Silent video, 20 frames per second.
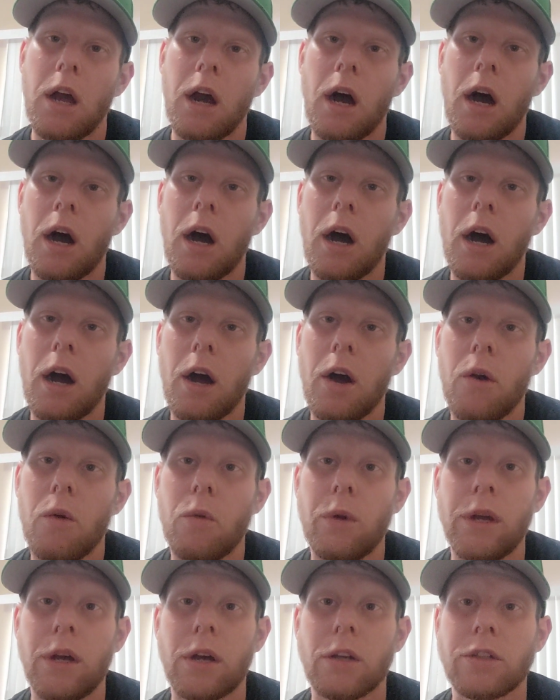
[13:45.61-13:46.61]

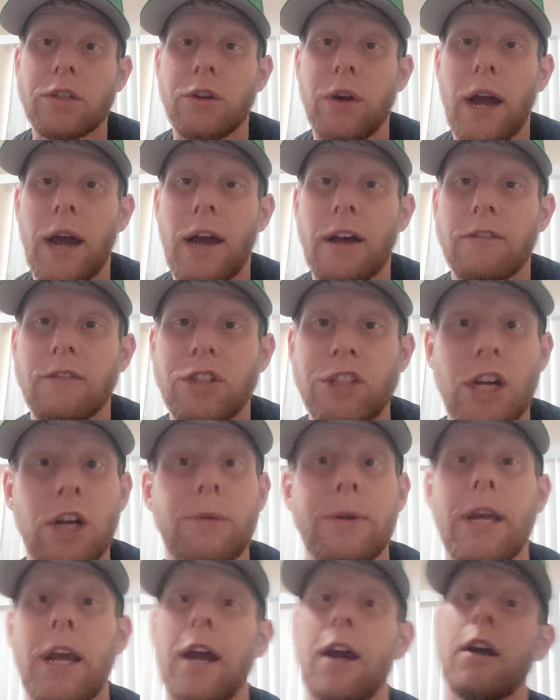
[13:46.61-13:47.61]
We also have
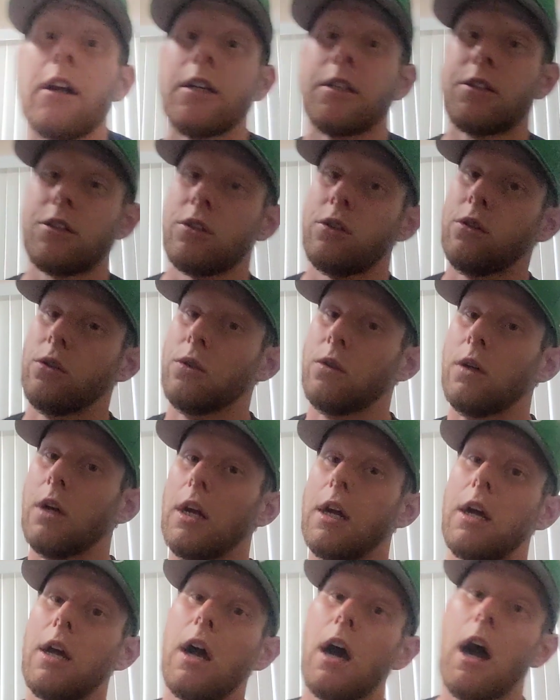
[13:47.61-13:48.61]
Shelby Harris, who
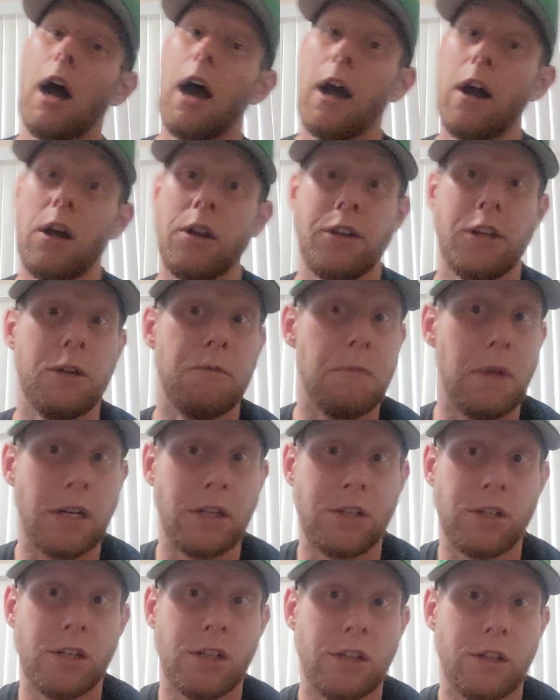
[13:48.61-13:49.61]
I didn't
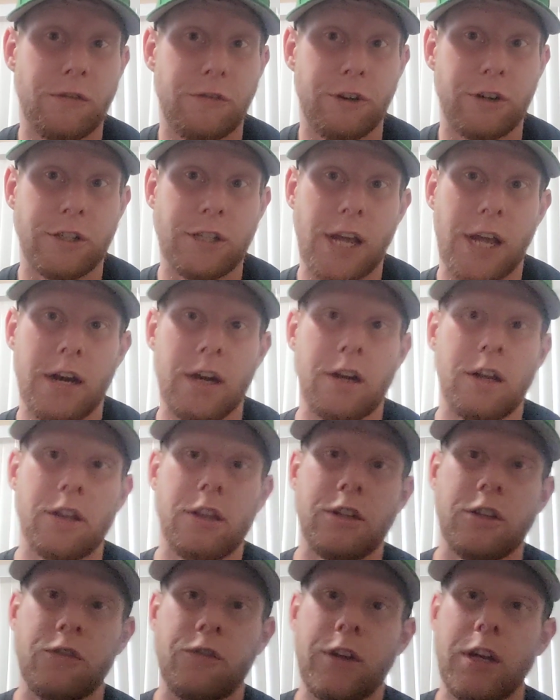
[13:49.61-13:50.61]
mention in the first edit of
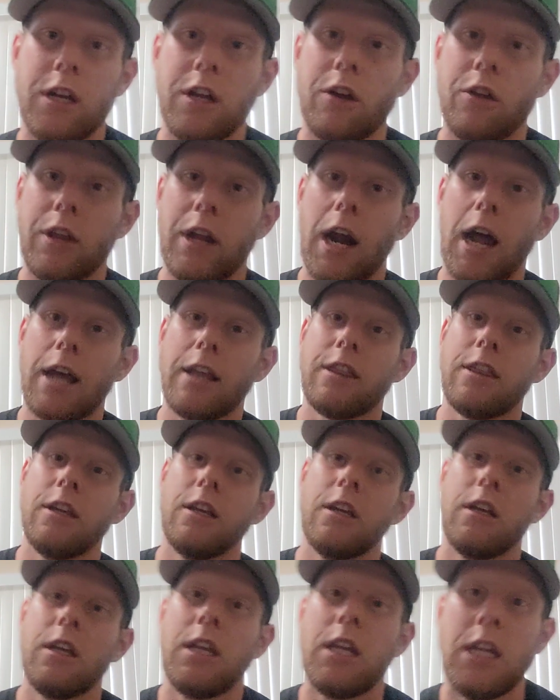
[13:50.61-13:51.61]
this video that I
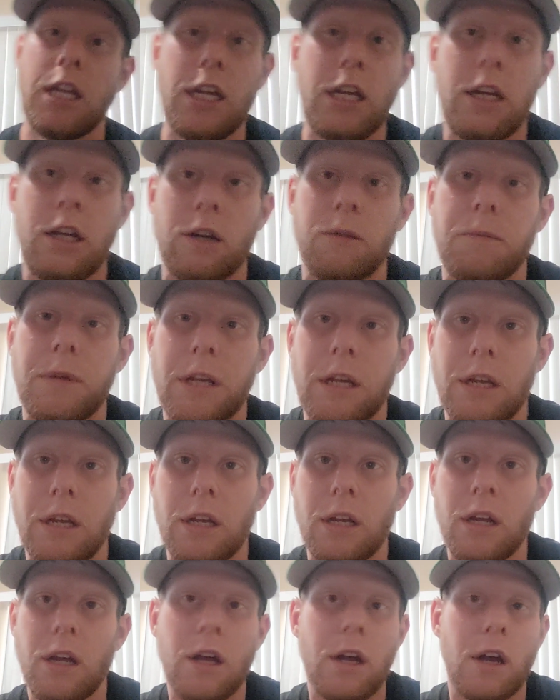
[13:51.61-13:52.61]
think he could
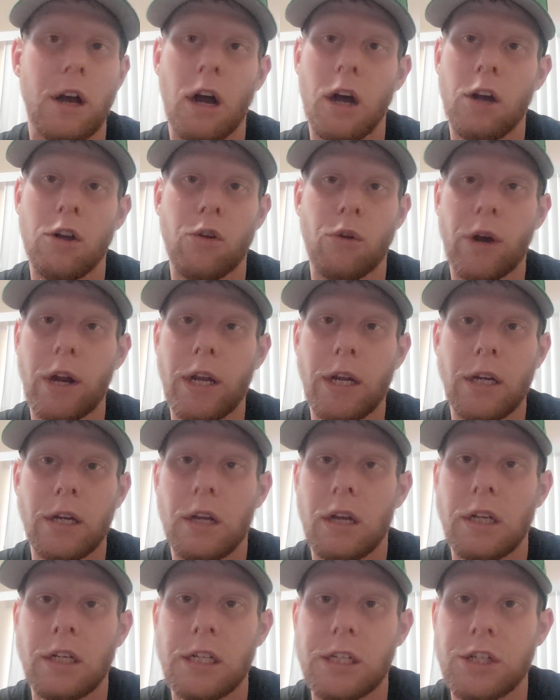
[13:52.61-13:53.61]
be a great
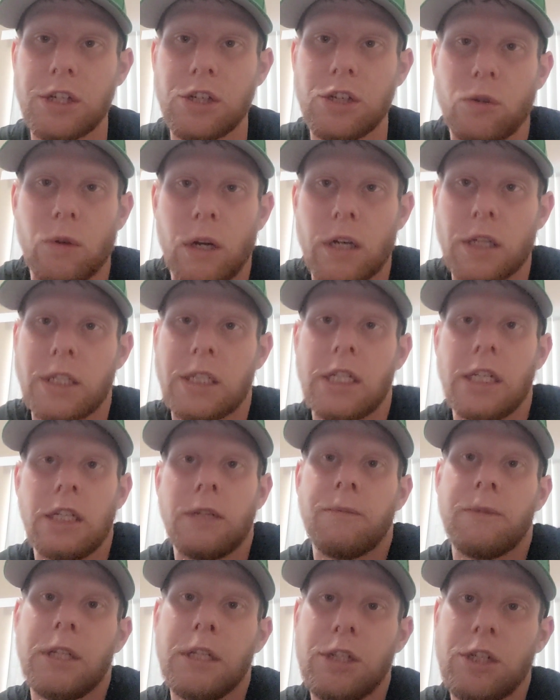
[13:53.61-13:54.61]
addition to our
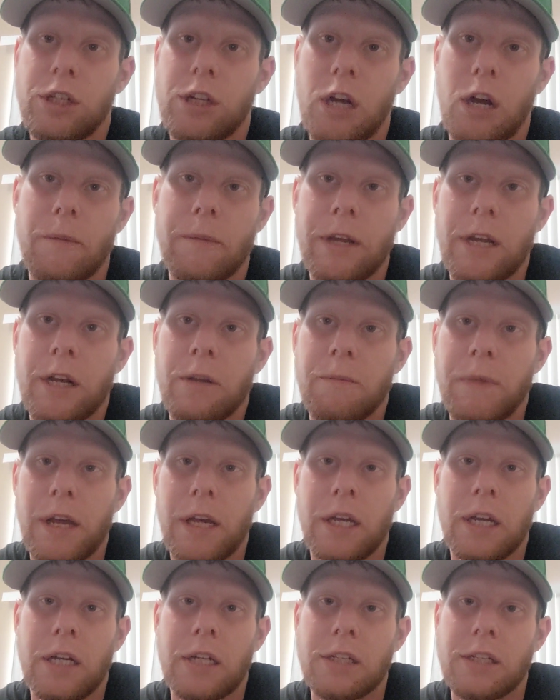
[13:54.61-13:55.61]
team. He should come in and
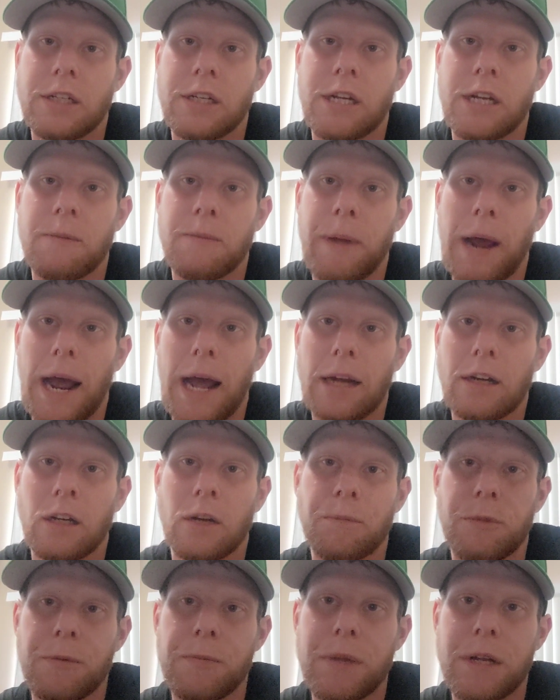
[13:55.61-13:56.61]
make an instant impact
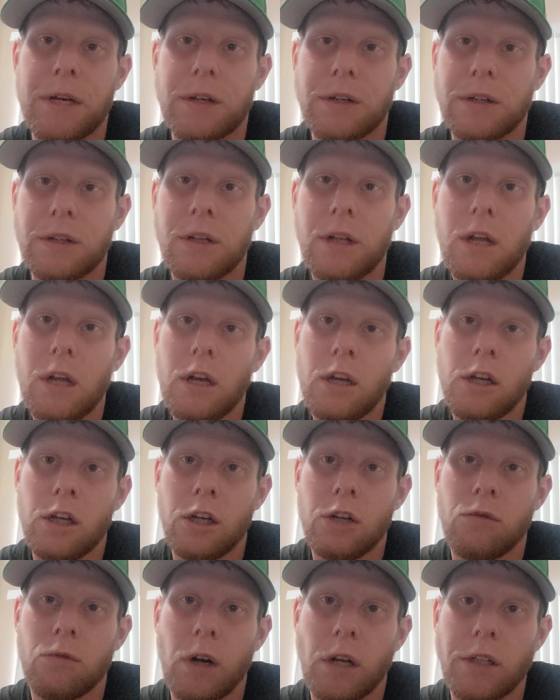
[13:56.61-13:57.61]
up the middle,
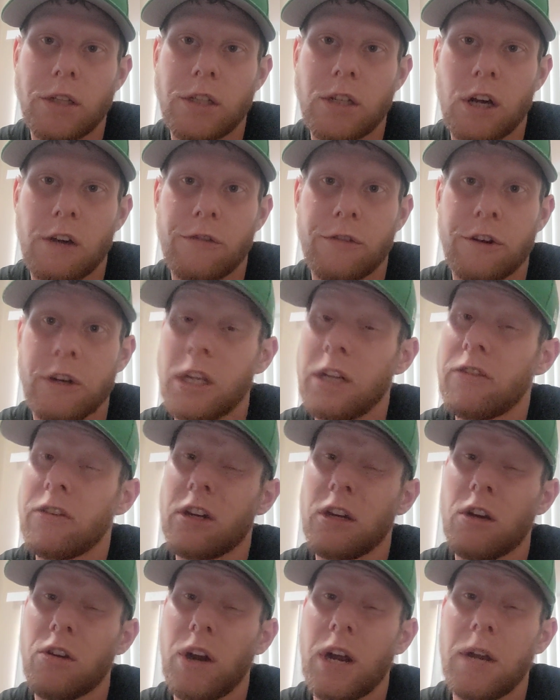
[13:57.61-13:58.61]
good run stuffer, even
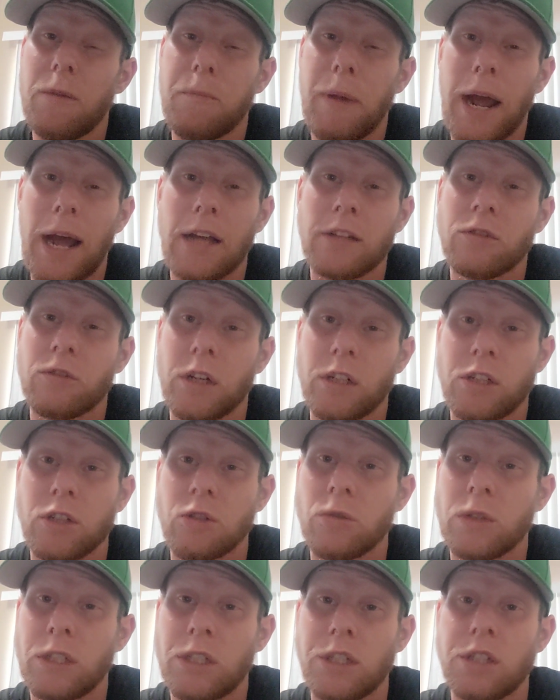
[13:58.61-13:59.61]
a great pass
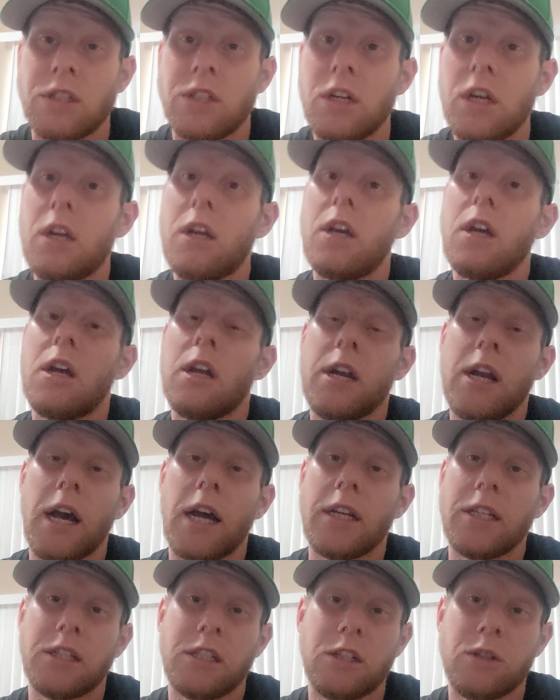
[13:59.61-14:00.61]
rusher, which is
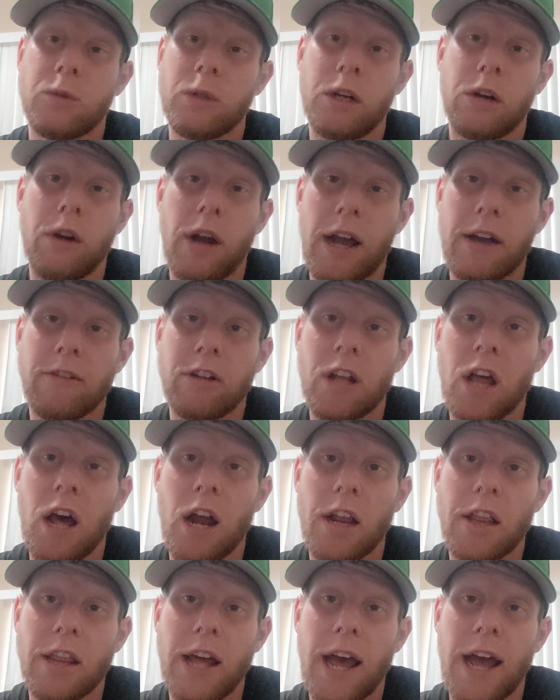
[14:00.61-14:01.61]
nice because we don't have a
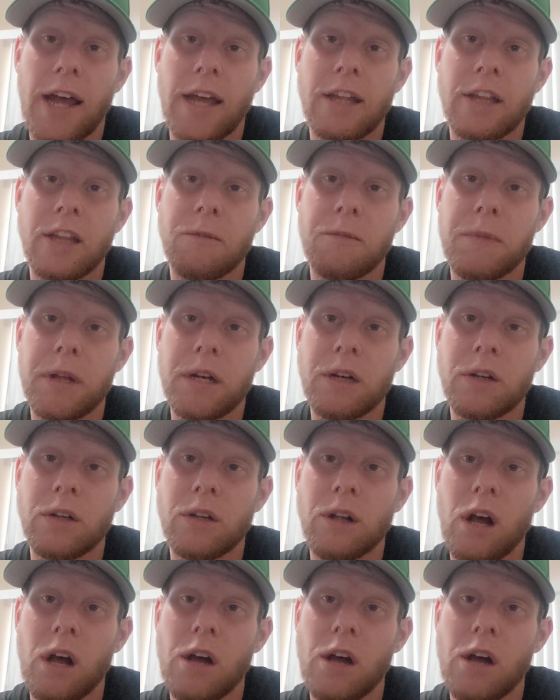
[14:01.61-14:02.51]
lot of that in the middle